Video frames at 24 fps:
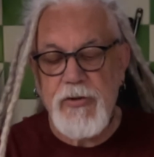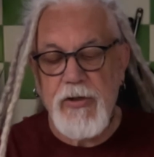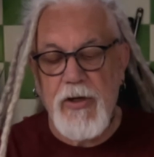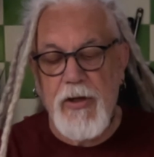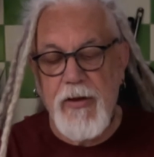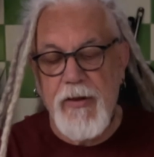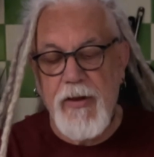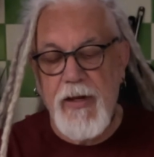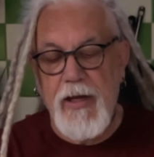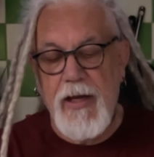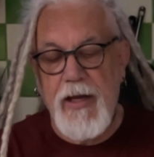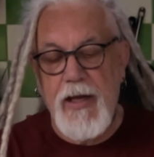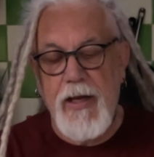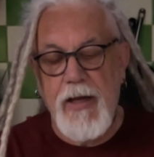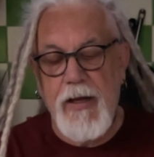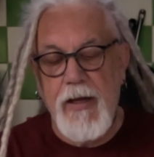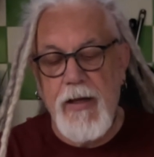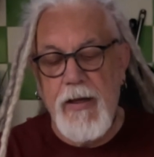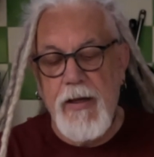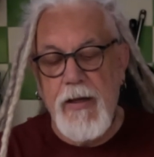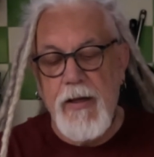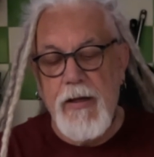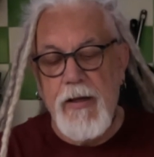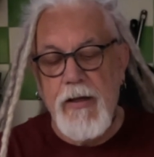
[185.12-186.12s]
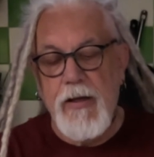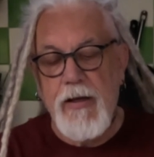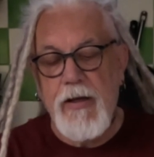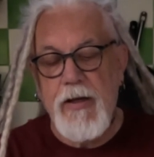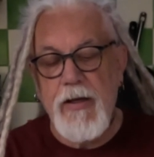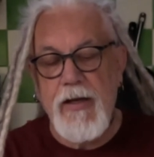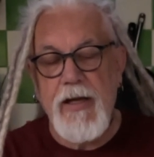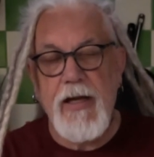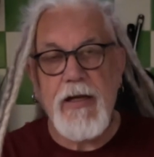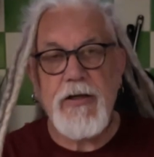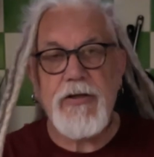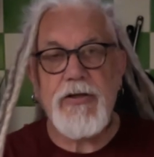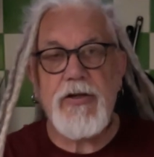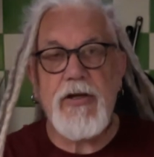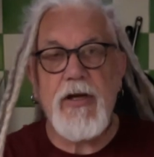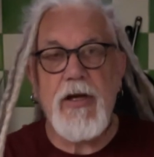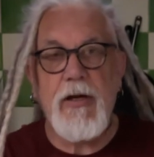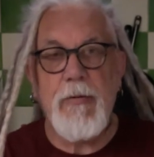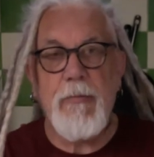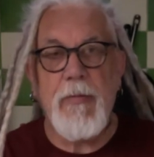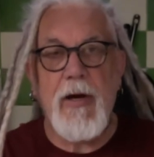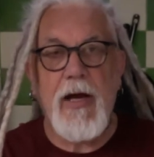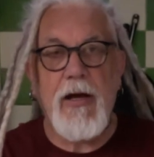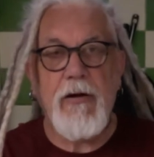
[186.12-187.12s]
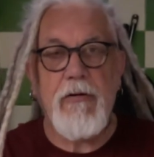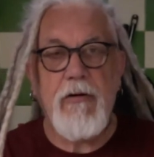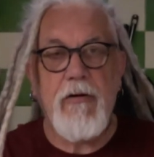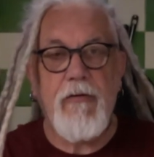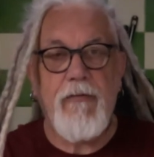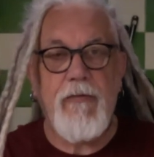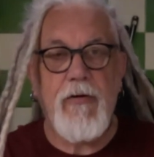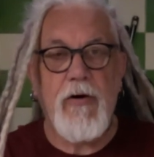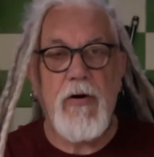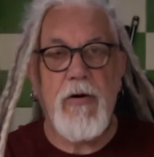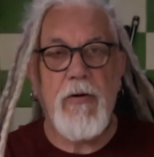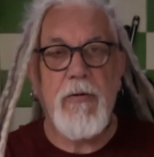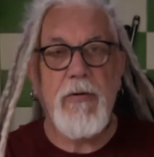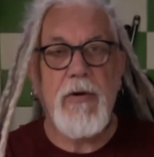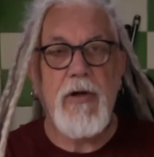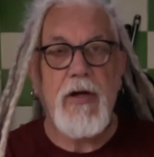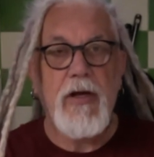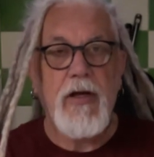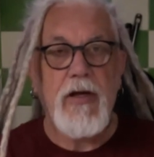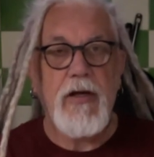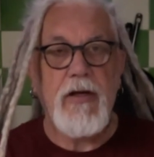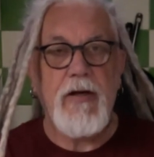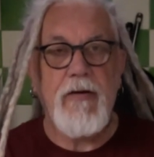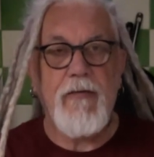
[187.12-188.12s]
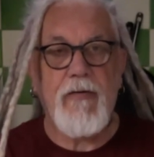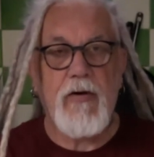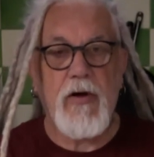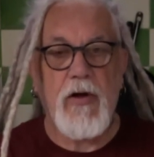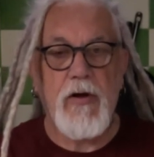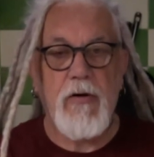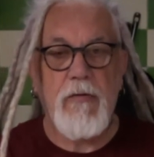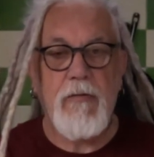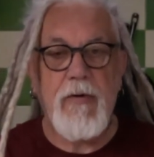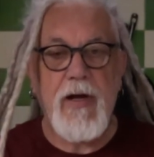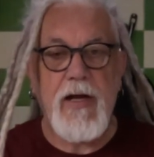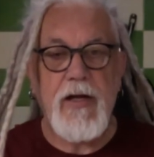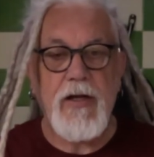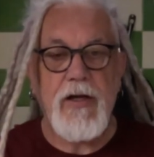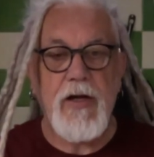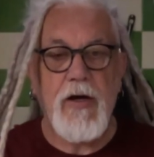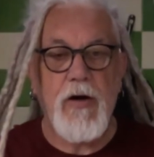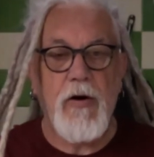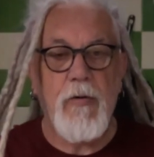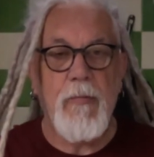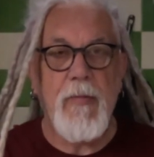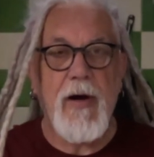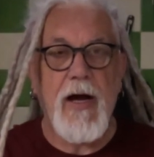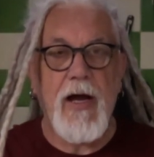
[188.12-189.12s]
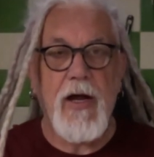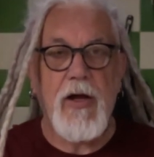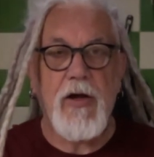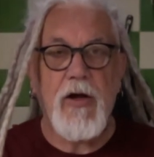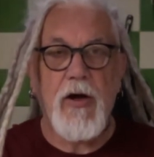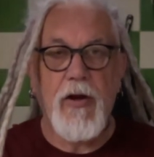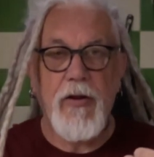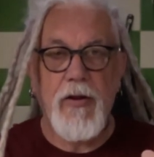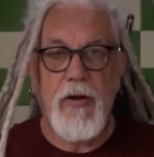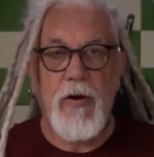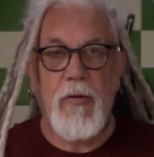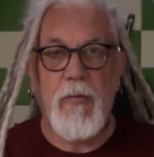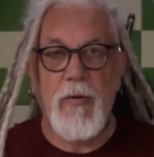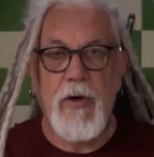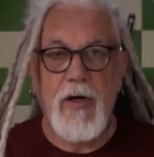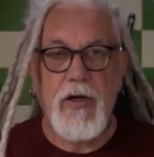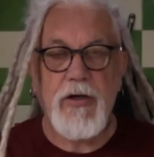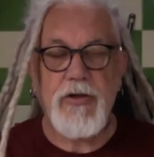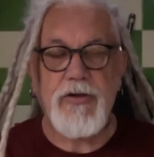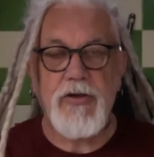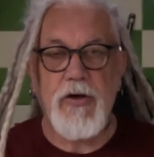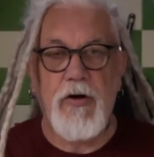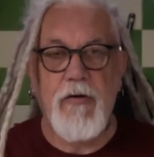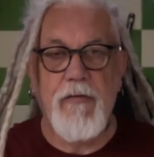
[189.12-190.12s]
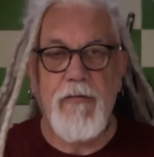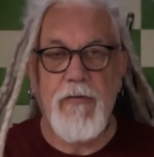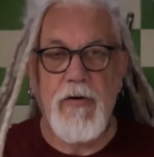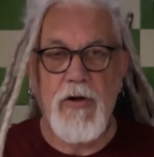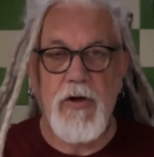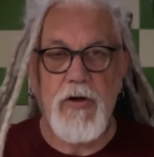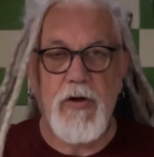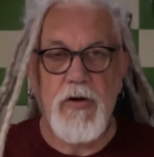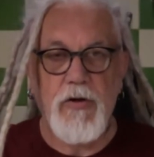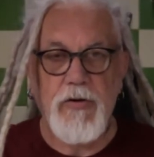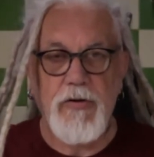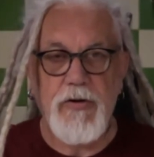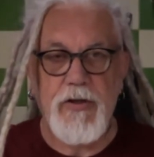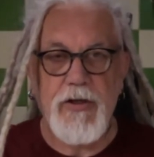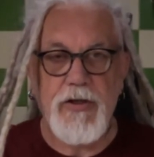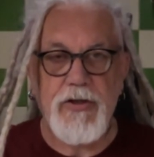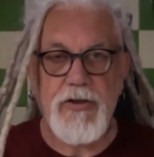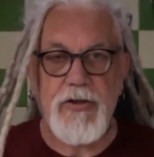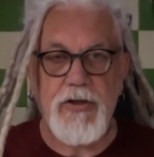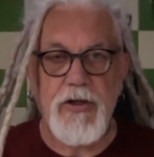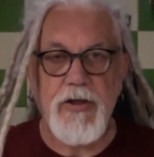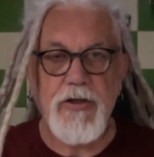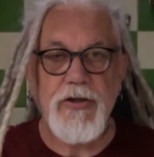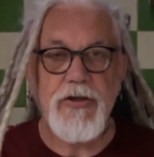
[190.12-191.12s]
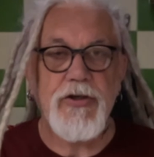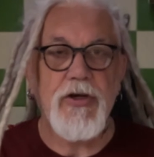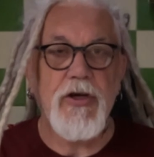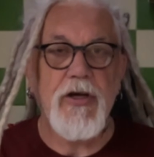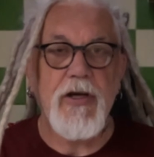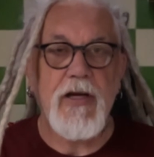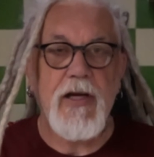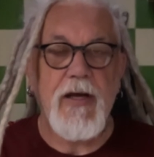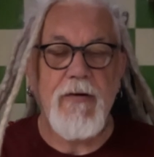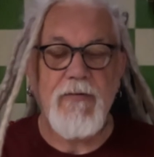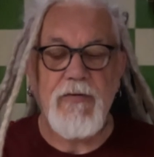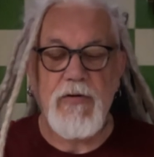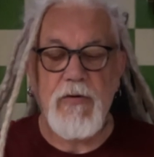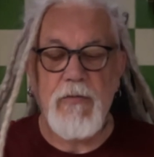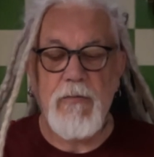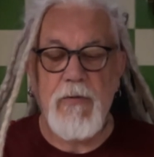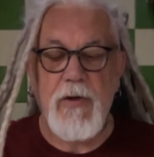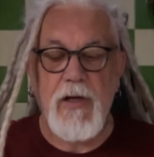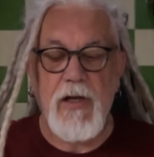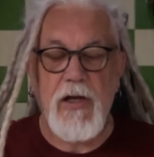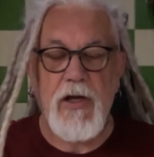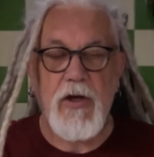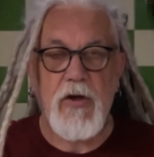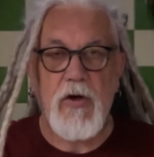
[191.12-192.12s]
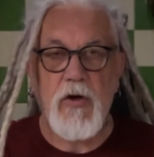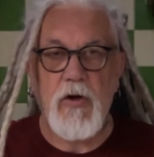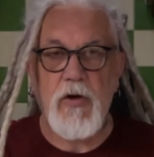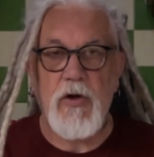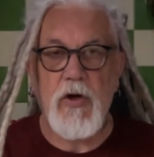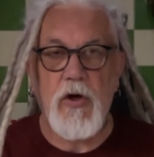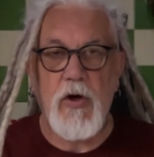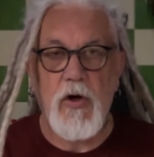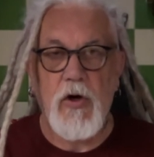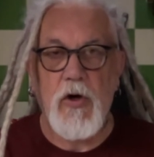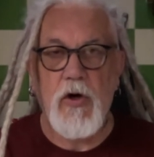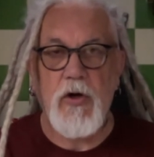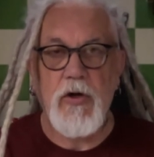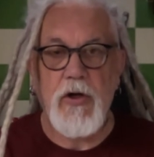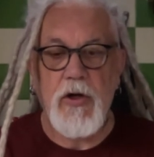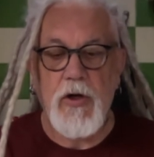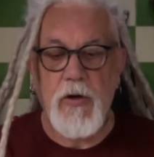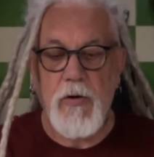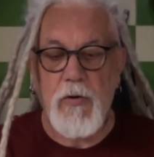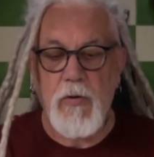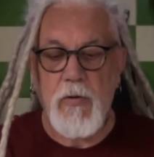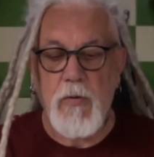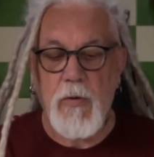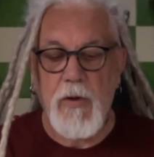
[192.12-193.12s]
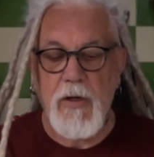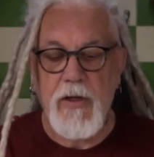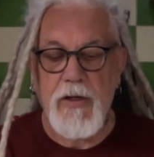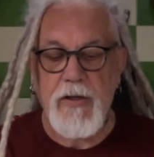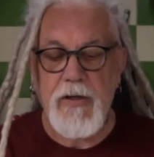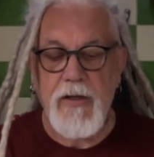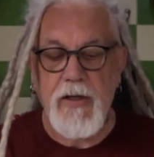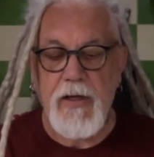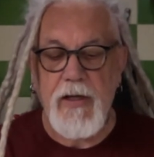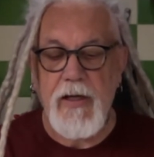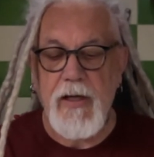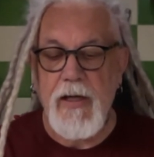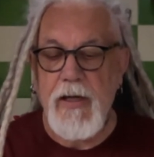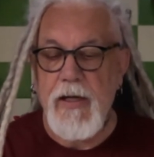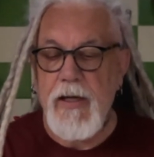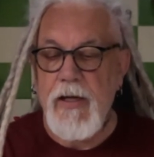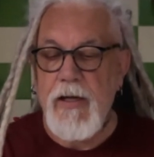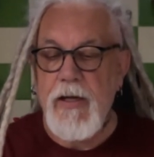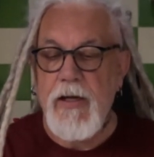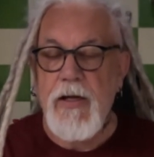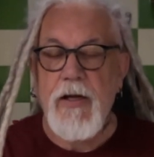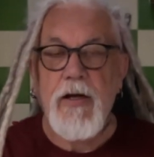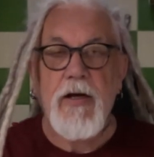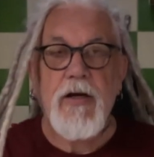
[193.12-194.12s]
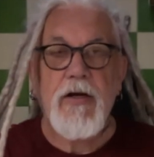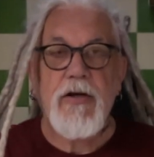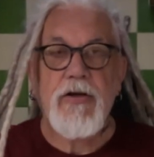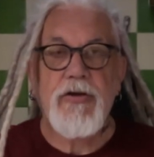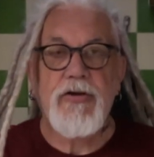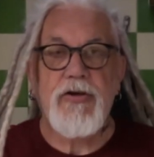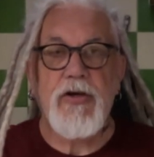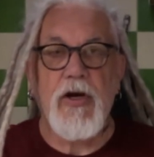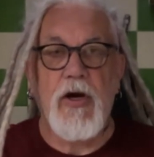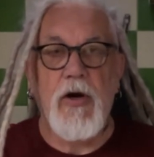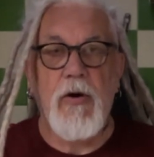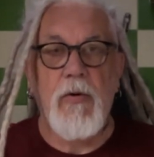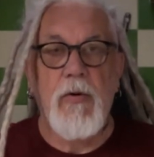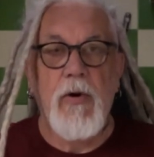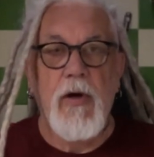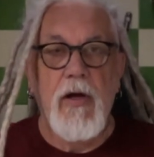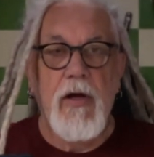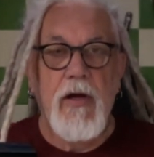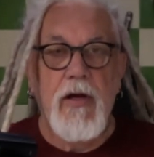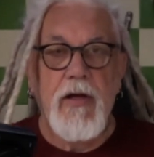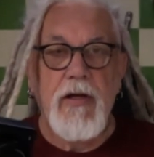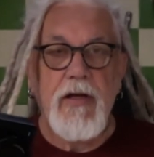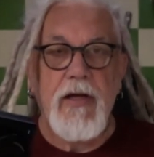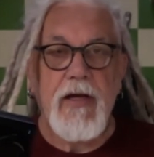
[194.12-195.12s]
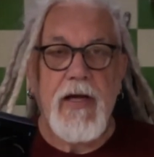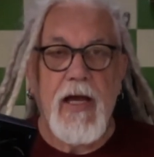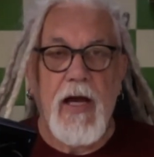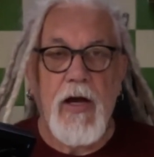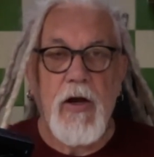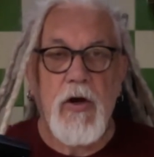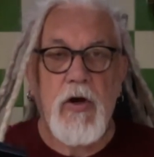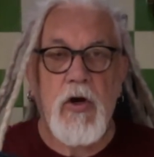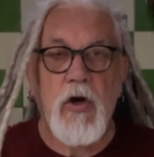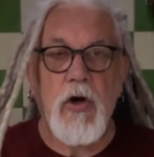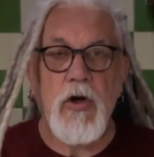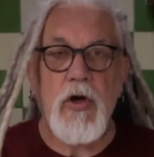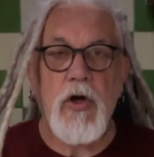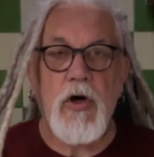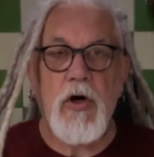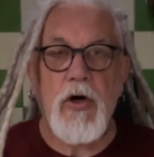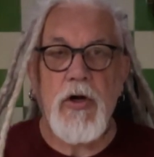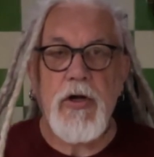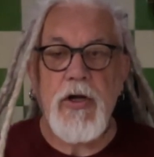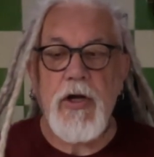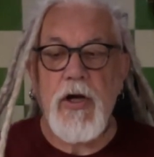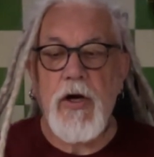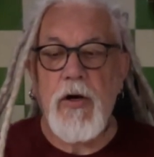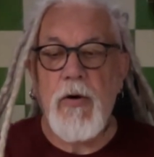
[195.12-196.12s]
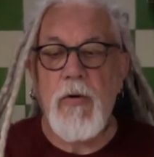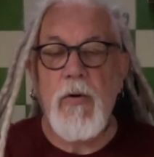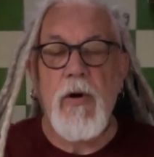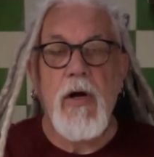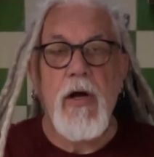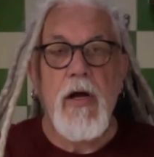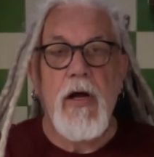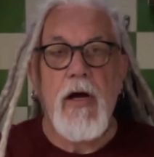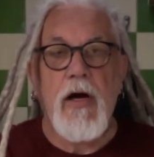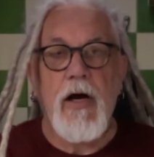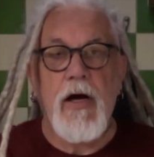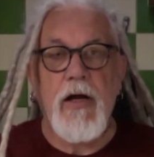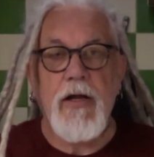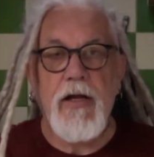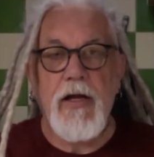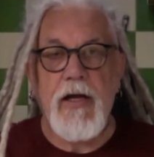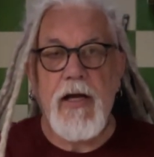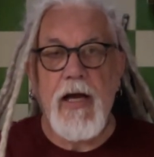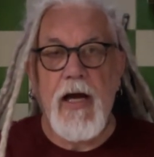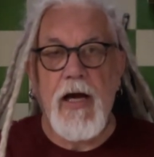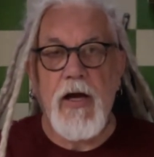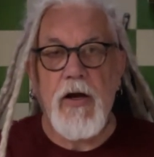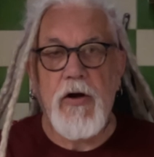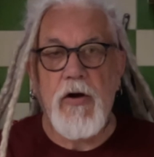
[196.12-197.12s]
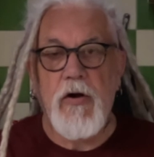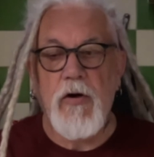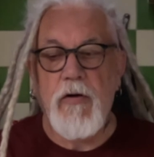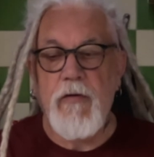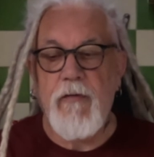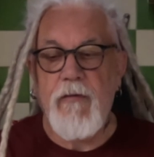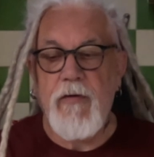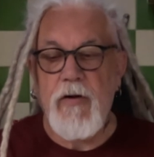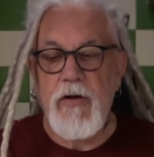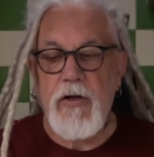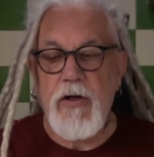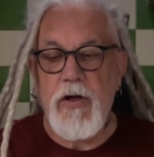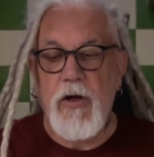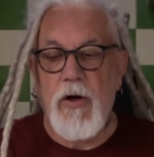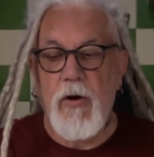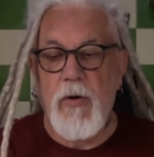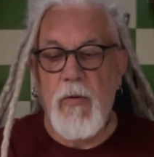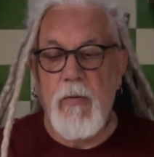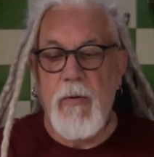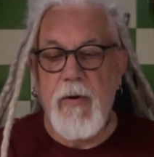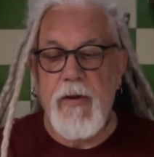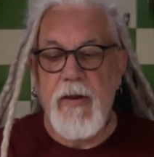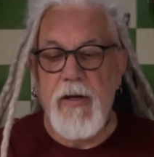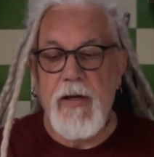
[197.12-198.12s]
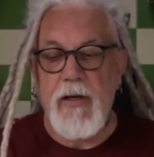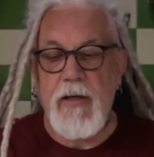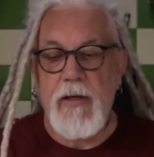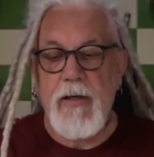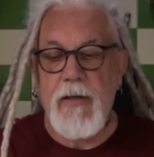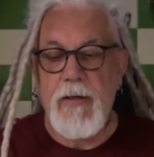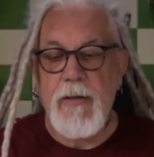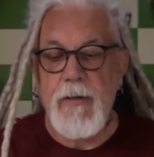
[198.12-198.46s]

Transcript: on there, connects to your microphone, you've got a radio mic on that works over a good distance and gives you really good audio quality. So you get good audio and you get good video with it.